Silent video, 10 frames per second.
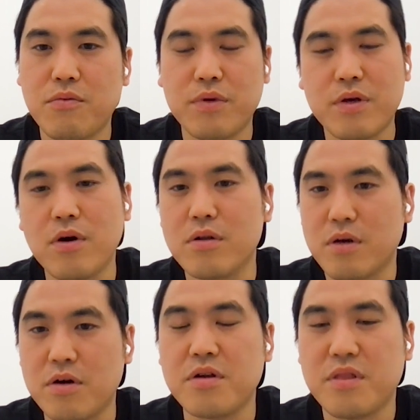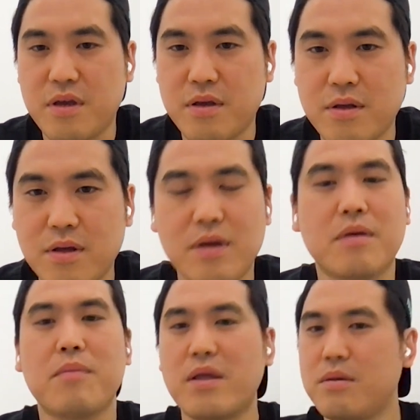We call earthing. Like
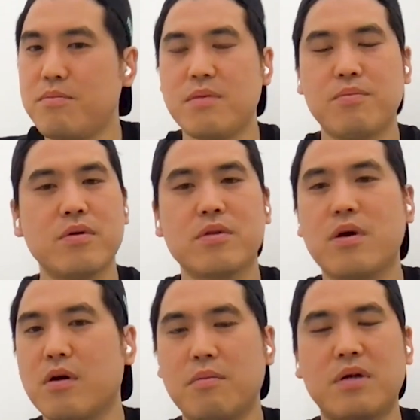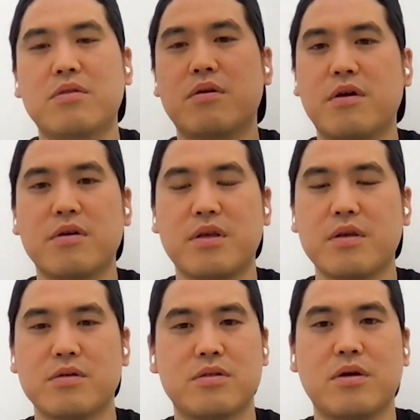many people talk about the earthing.
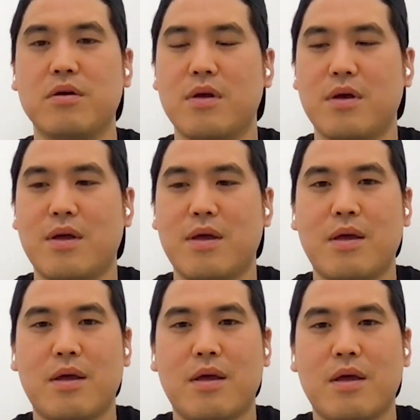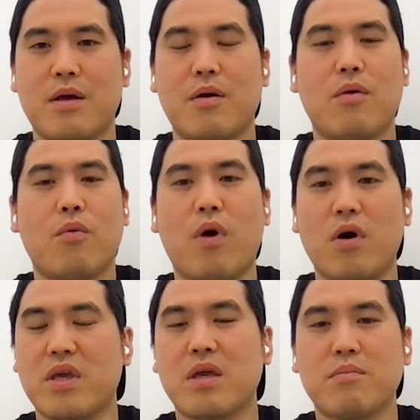So,
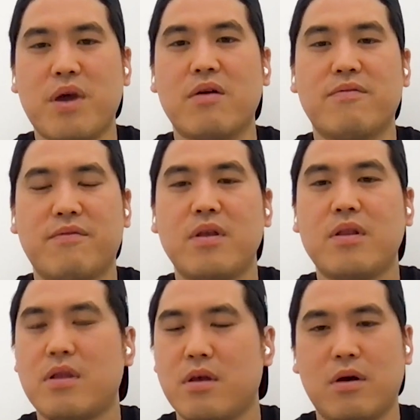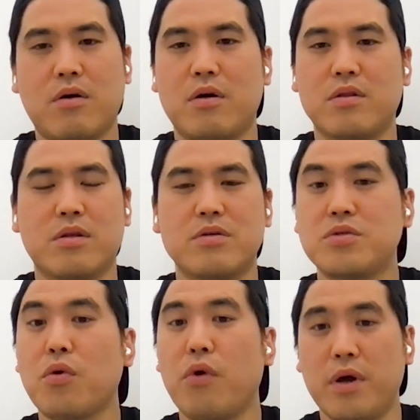Walking bare feet on the
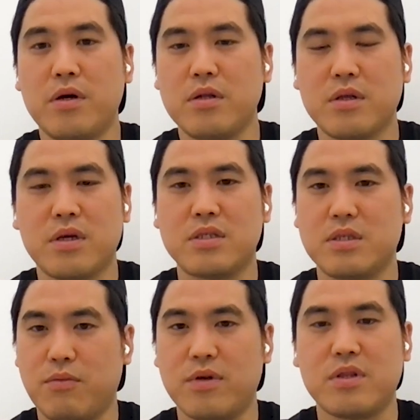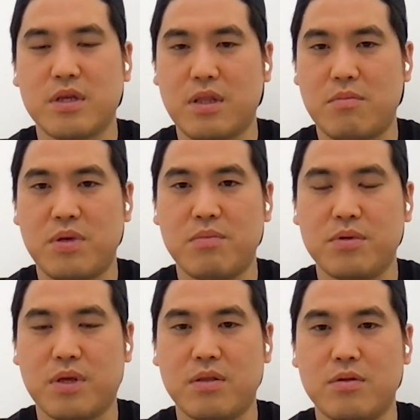soil is one thing that people
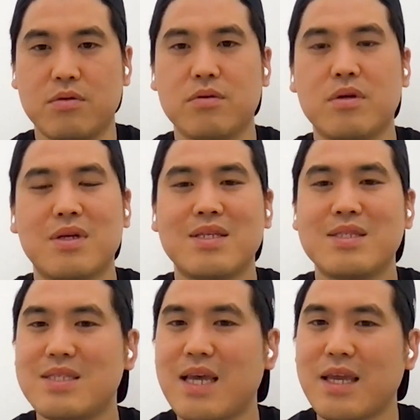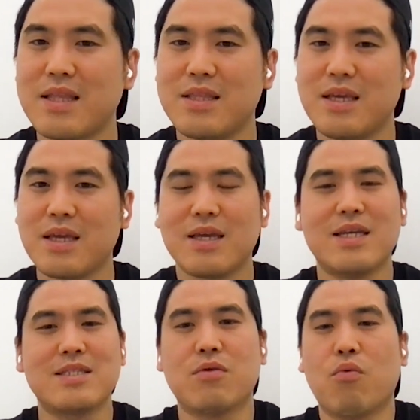can do. Second thing
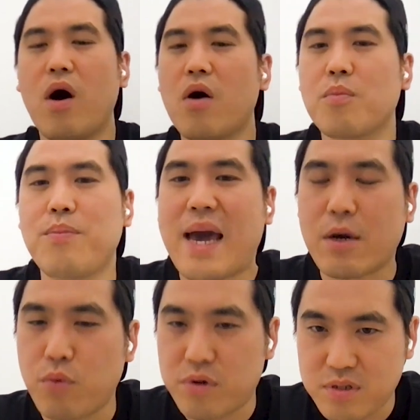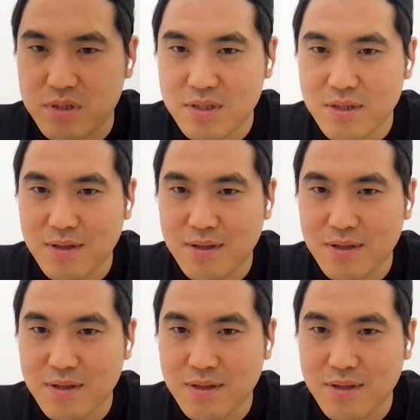is walk backwards.